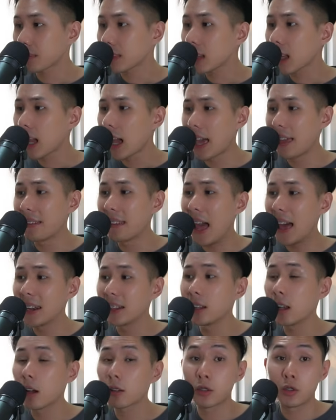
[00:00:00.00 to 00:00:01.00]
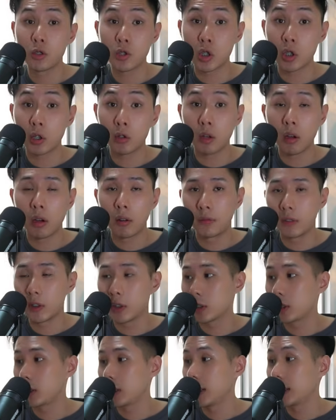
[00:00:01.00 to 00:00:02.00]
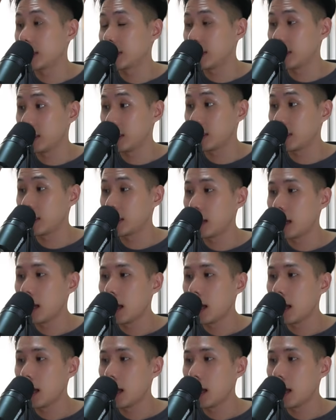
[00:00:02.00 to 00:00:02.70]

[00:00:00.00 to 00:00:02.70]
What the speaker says: an analog to digital converter is needed,